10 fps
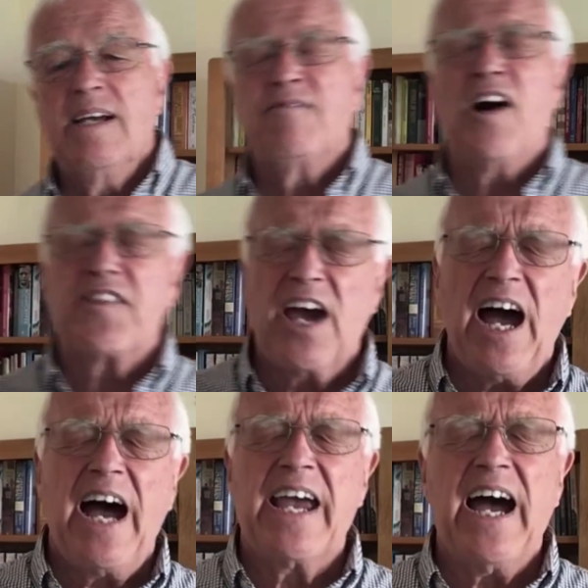Father,
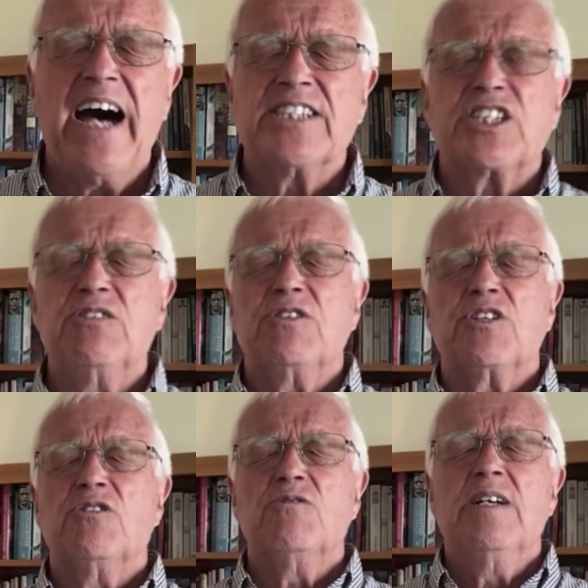I ask you
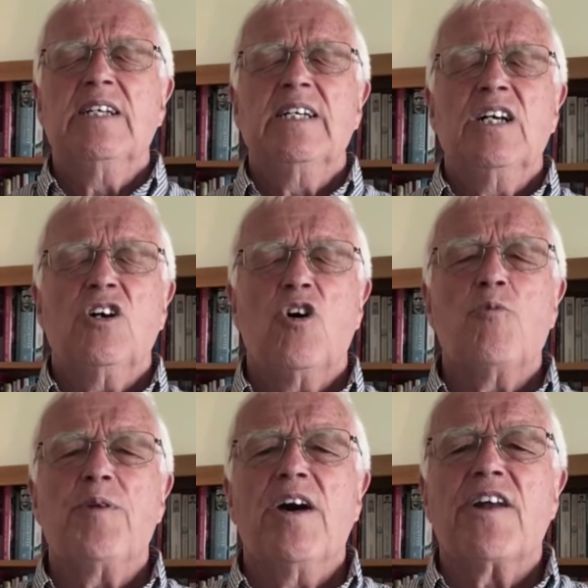to
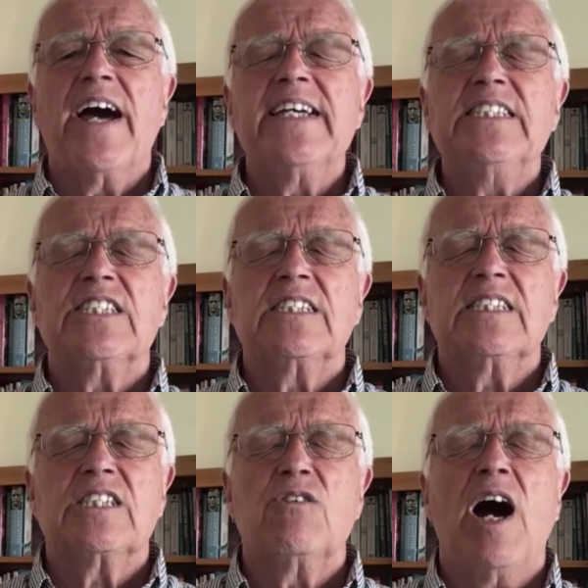open our eyes
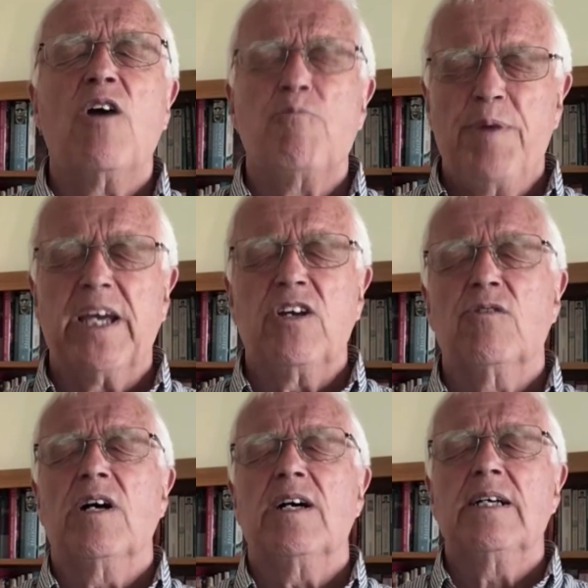to how big
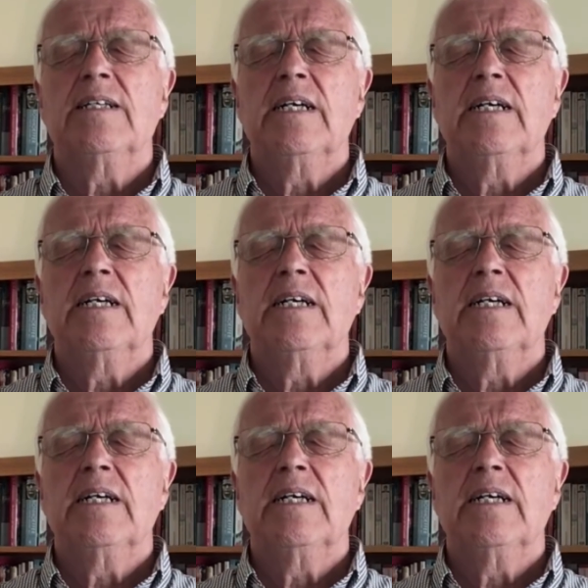you are.